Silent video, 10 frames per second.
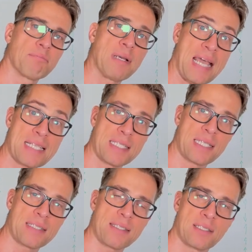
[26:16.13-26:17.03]

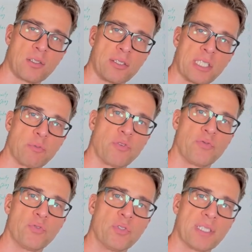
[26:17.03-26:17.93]
plastics in contact with
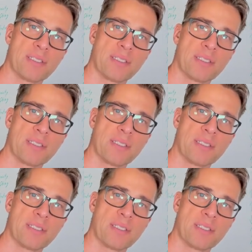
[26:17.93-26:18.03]
food.